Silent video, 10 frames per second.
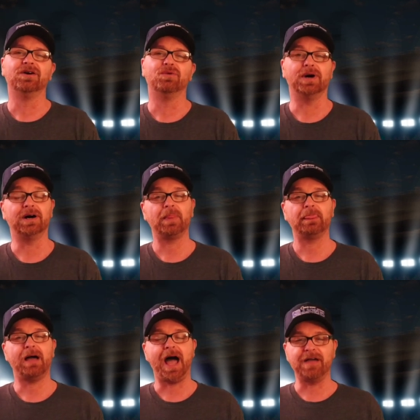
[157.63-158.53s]
Well,
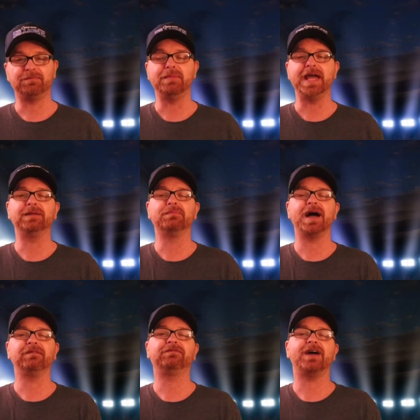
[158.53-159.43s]
I've made
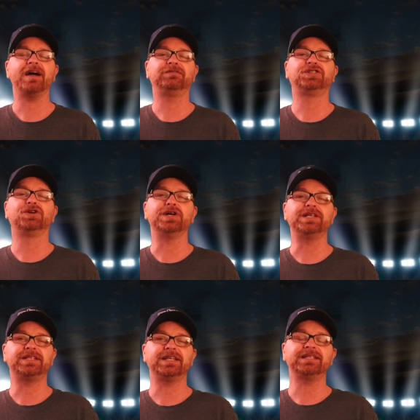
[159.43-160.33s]
my five
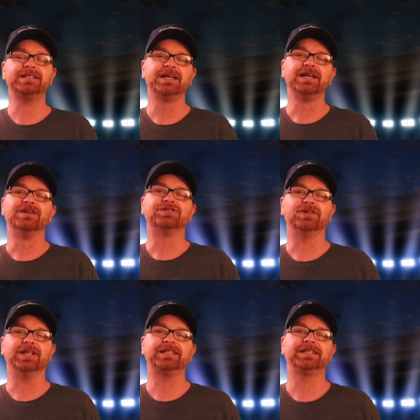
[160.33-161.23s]
choices, so
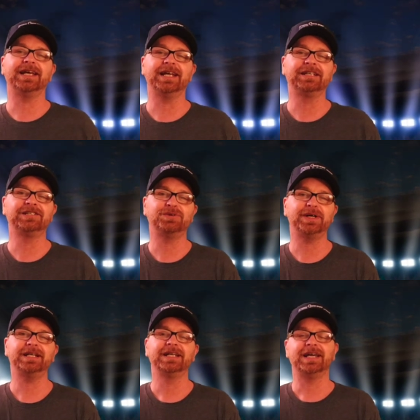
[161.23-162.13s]
let's get into
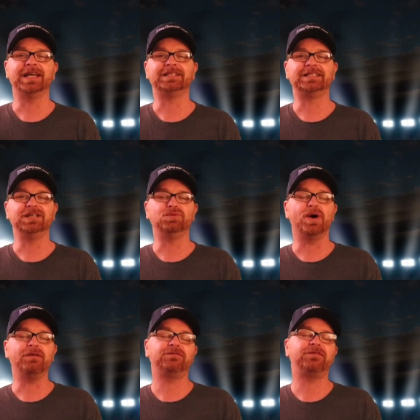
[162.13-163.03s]
it and see
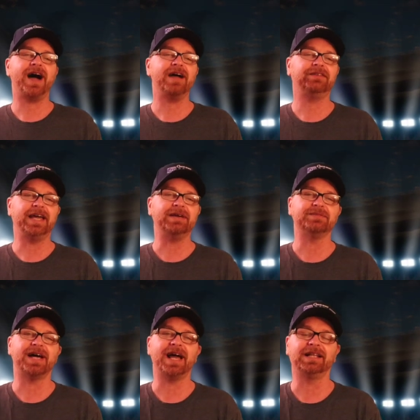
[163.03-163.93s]
what five
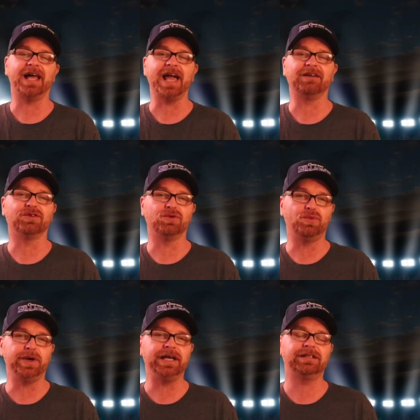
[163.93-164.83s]
games I like for
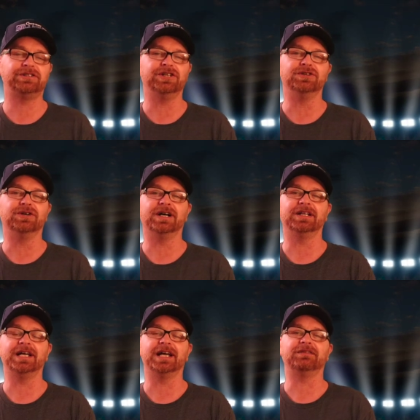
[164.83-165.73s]
week two of
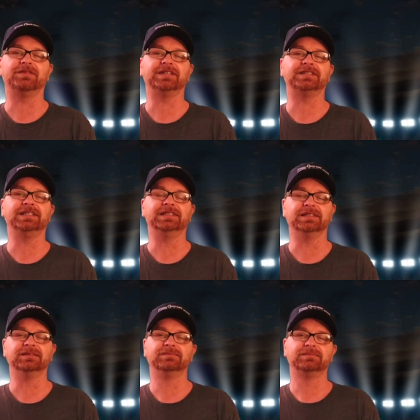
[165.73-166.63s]
the NFL season.